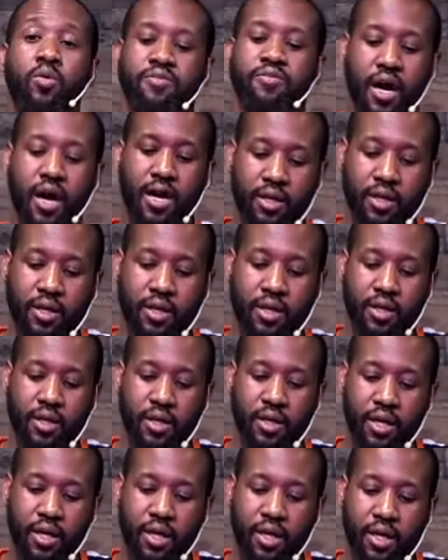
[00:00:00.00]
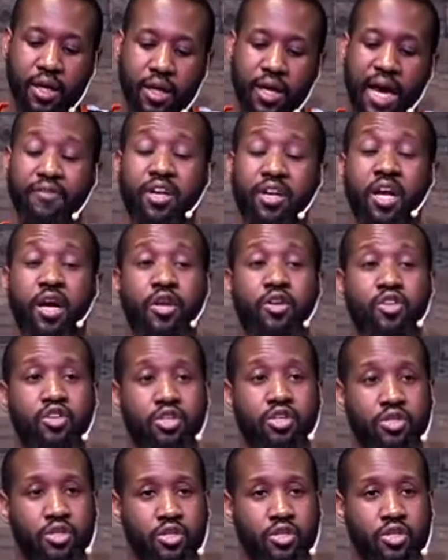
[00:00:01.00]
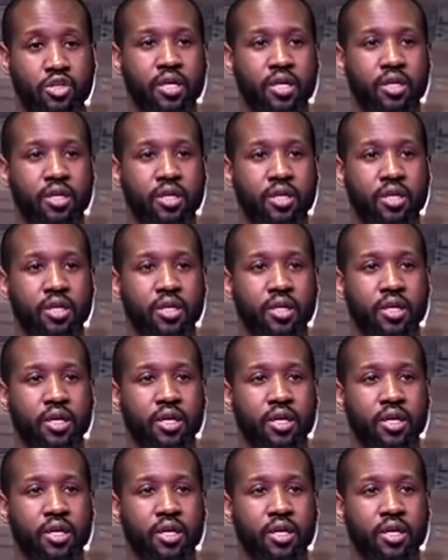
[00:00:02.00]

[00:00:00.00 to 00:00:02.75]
of God, having understood